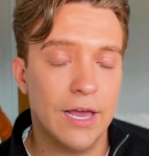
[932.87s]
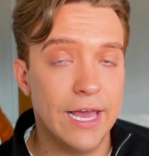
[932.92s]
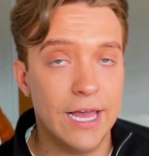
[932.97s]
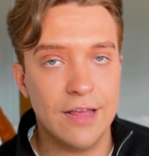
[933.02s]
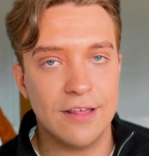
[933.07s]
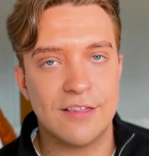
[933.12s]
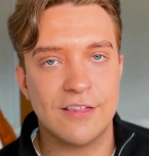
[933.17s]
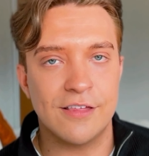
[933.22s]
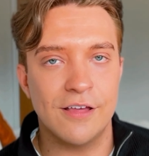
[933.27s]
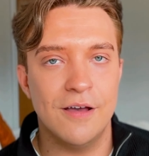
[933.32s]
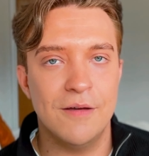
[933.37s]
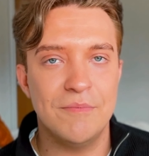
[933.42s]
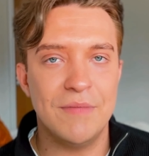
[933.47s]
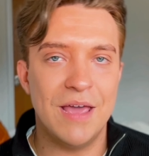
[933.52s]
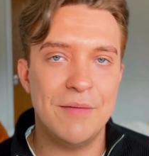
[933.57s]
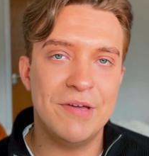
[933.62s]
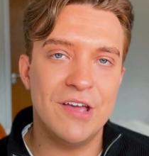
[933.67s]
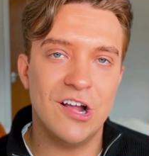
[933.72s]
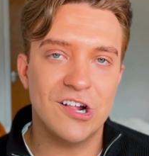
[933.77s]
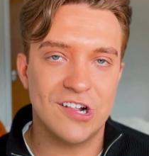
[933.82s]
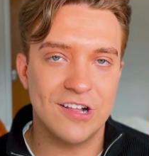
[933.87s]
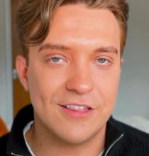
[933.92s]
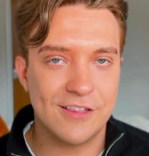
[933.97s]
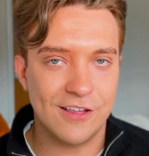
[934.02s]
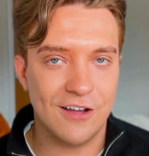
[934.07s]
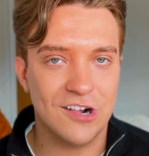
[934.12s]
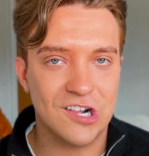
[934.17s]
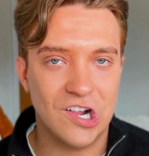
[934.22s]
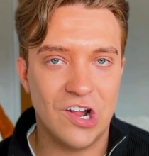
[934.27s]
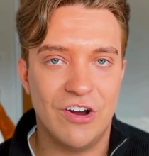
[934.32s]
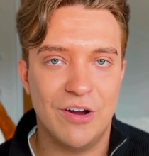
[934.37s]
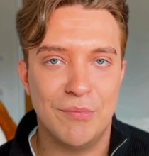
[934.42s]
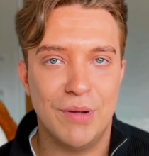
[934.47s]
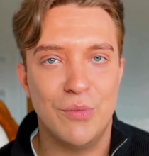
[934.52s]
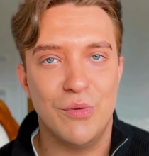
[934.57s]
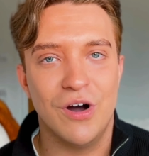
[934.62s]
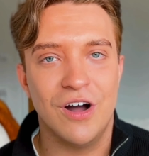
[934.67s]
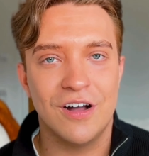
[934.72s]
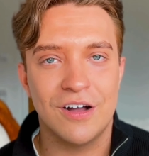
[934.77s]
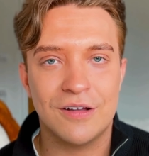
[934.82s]
it's that maybe I should start sharing my
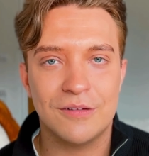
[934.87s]
work.